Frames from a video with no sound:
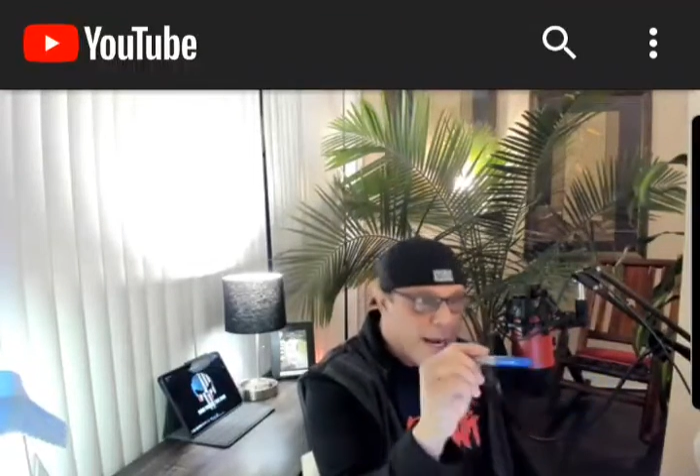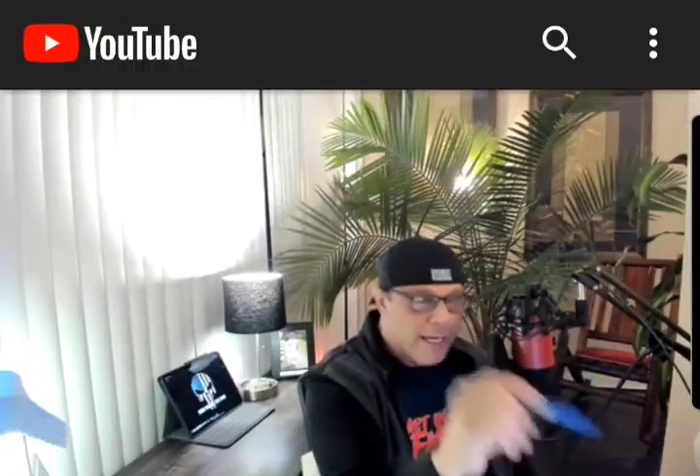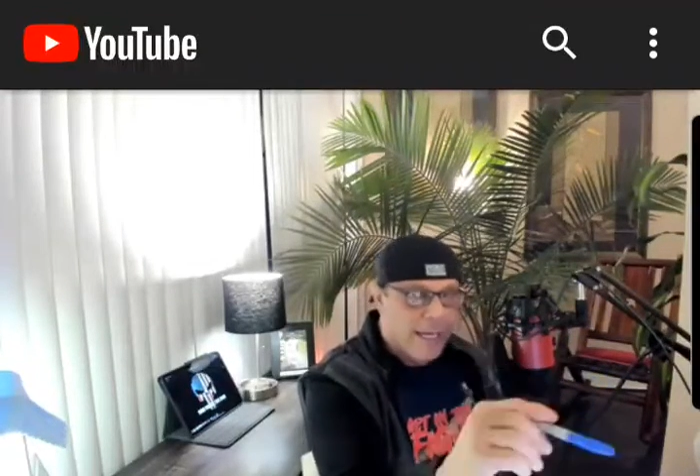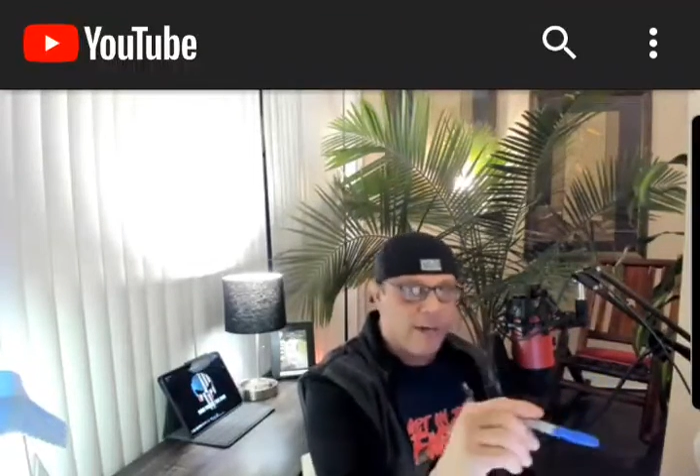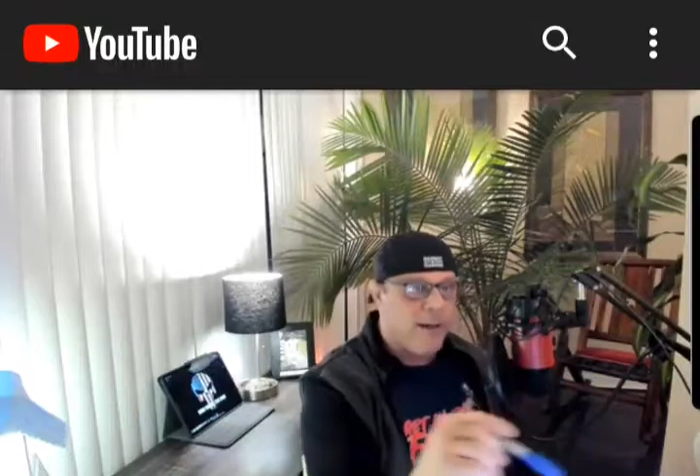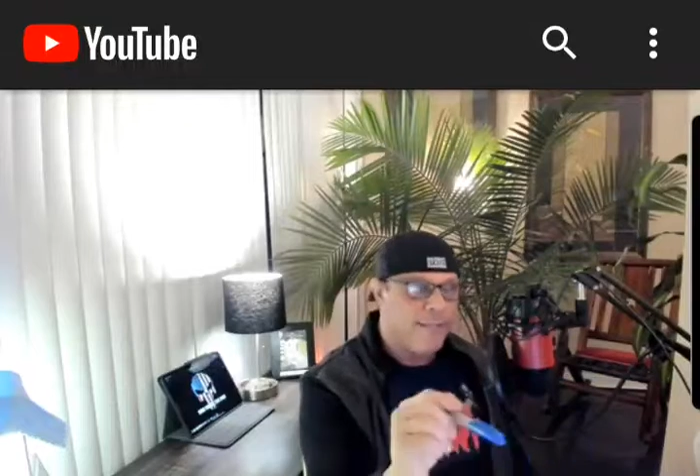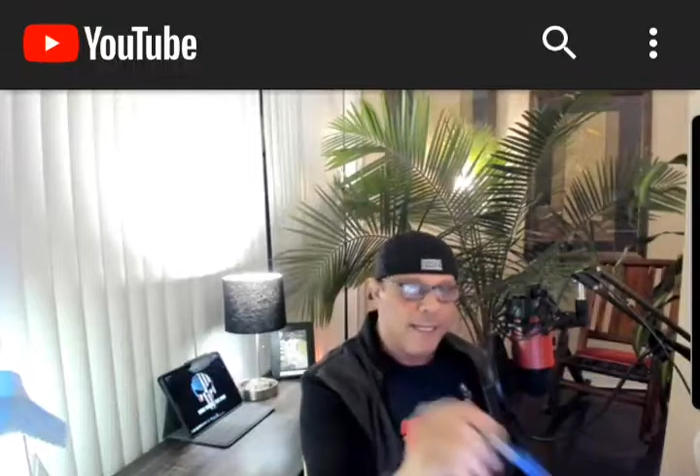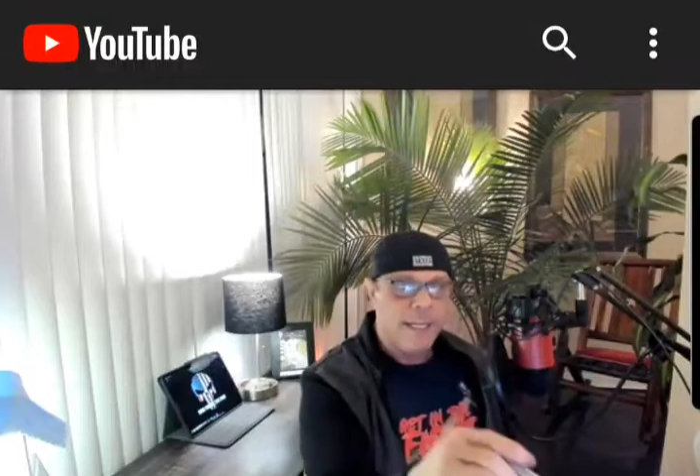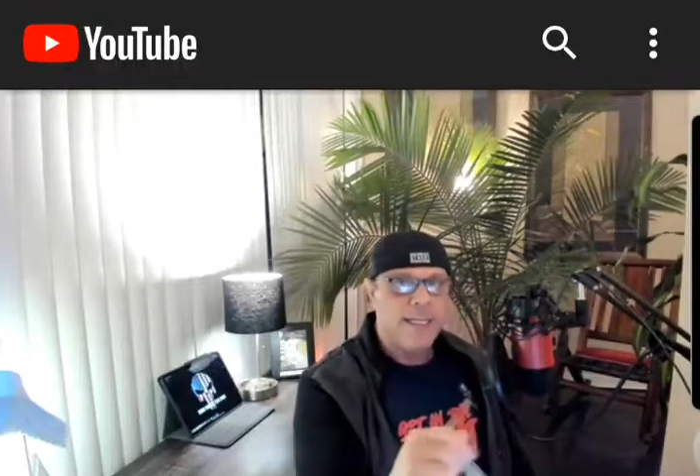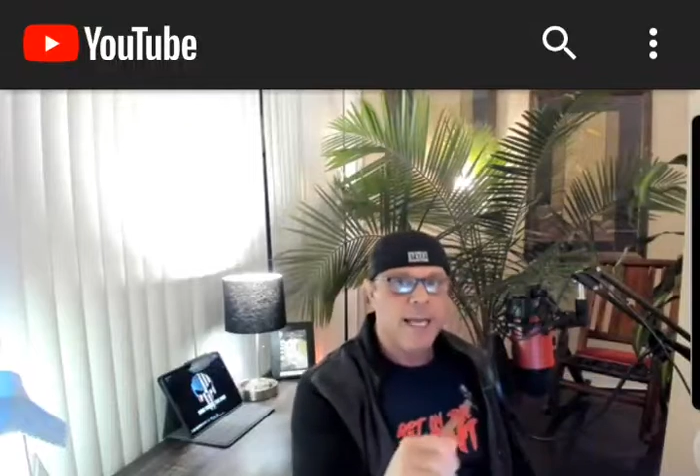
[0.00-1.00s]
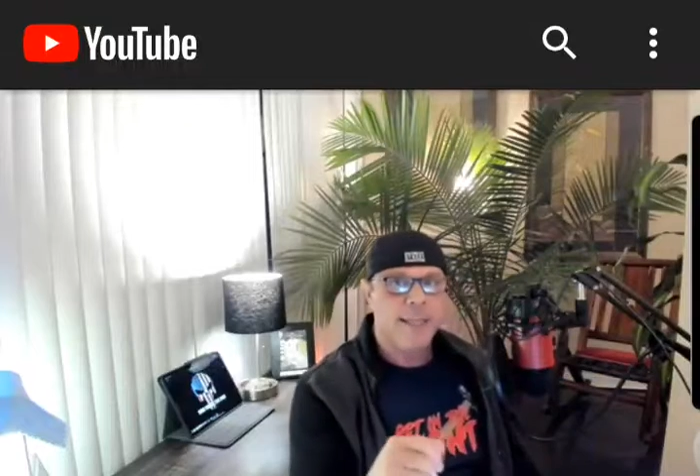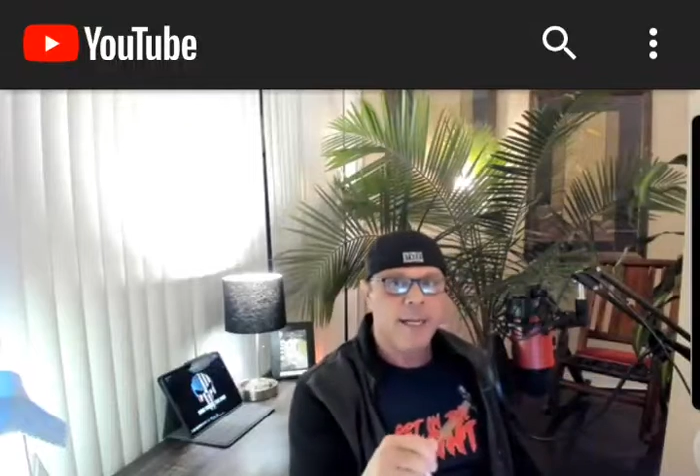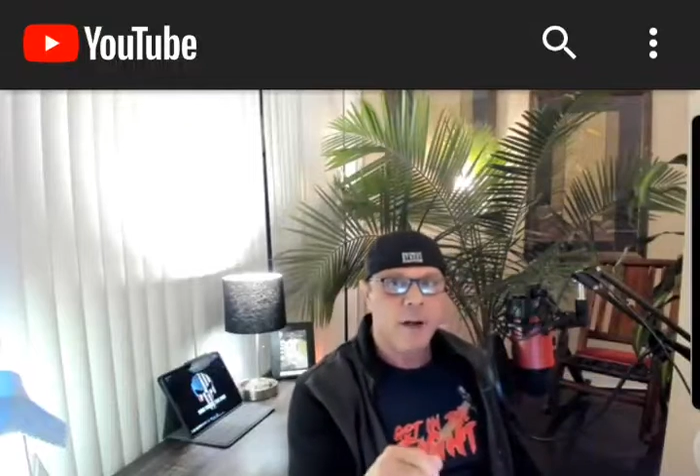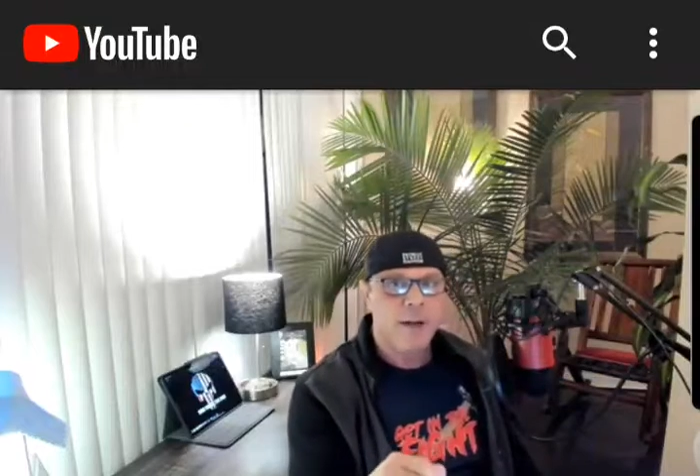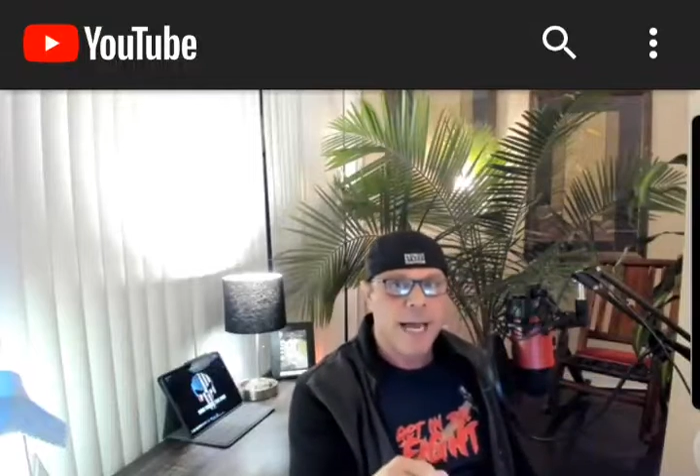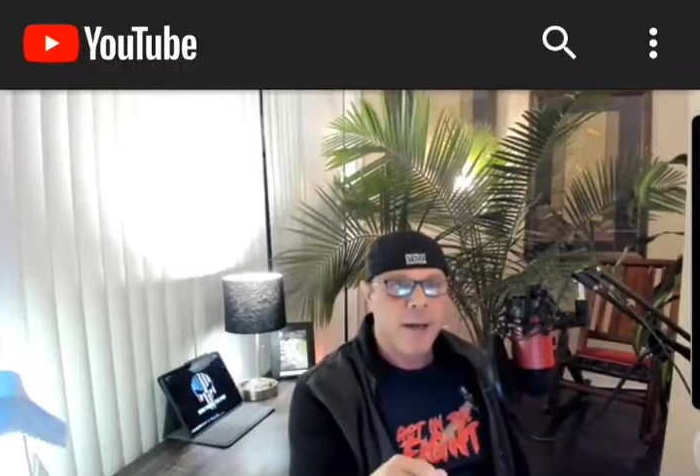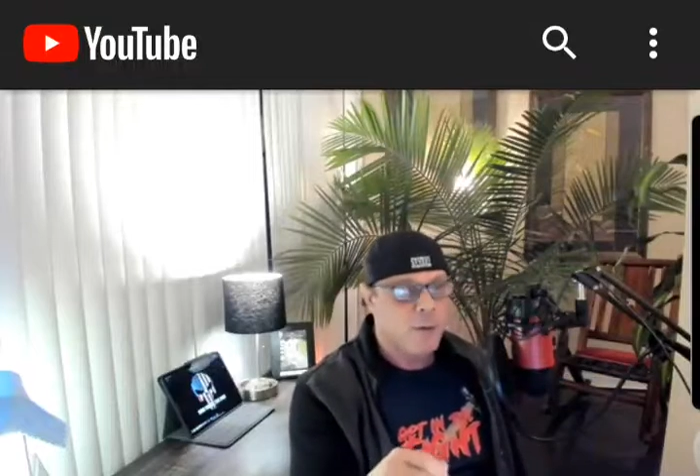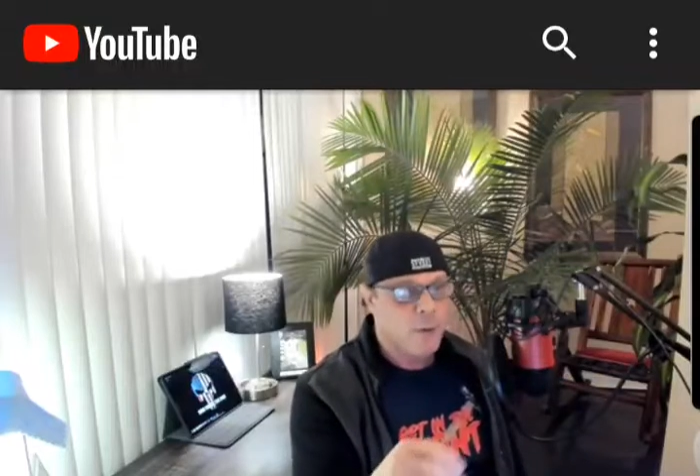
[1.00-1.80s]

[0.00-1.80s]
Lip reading: Right, I don't even have to click that thing on